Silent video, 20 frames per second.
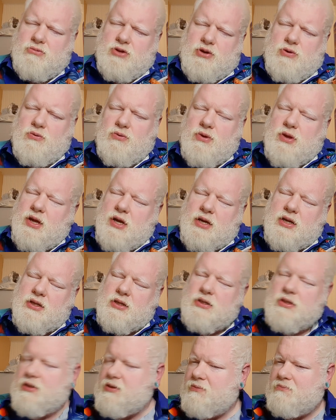do
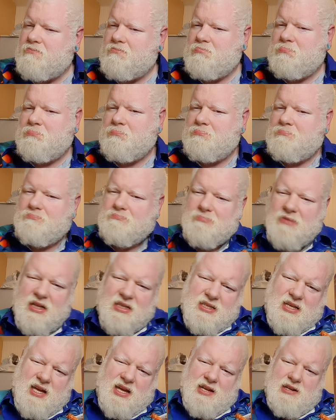things.
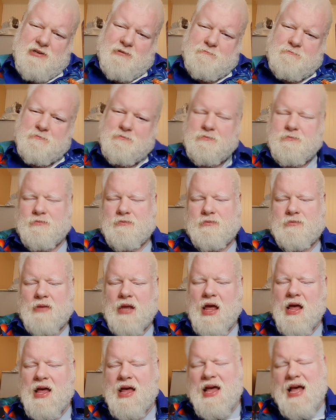That's it.
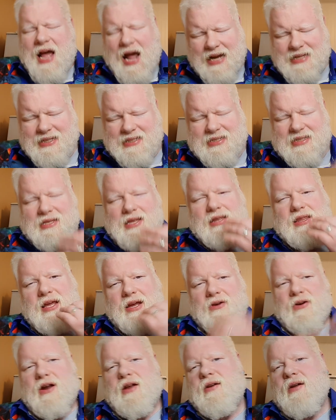And this is the
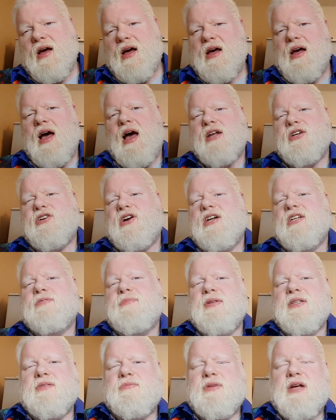thing, right? I try to
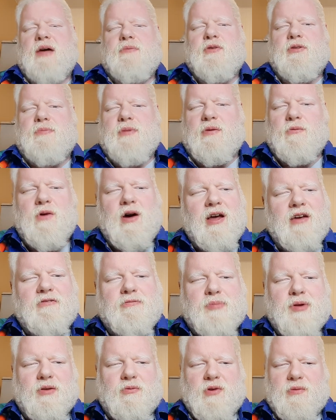spend some time with my
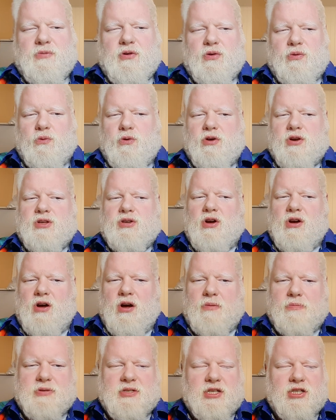wife, but we both work
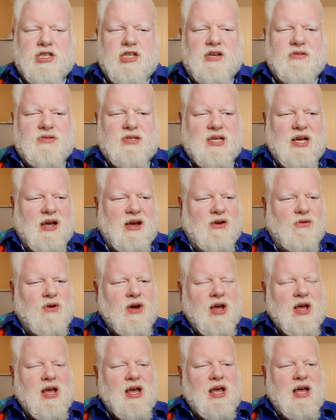opposite shifts now,
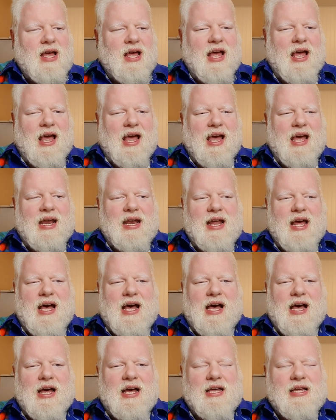and
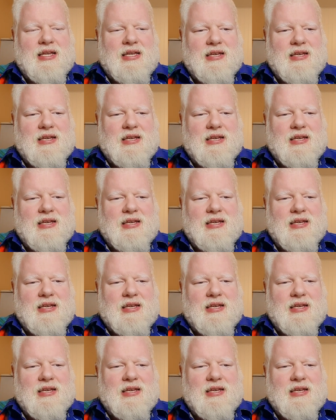the